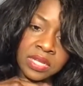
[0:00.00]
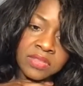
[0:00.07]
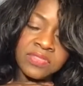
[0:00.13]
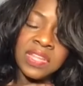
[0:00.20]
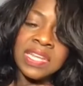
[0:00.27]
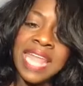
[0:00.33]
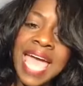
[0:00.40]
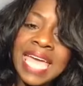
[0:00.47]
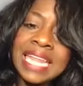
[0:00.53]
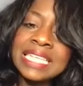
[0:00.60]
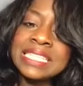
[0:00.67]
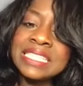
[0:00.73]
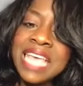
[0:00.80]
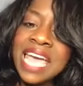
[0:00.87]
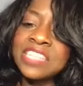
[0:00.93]
The lady
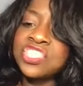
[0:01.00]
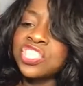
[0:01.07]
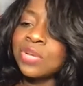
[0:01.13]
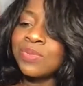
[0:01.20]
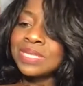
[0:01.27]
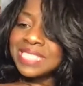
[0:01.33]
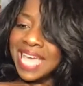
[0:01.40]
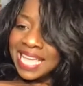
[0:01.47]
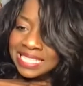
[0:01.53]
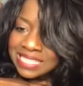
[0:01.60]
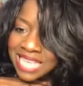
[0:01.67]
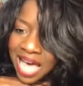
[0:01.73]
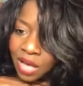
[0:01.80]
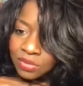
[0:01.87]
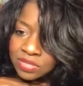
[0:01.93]
says she was
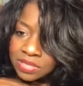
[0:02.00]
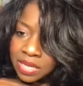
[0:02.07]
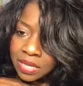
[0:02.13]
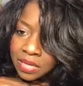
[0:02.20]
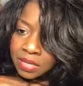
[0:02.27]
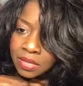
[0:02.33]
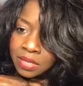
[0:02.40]
exhausted.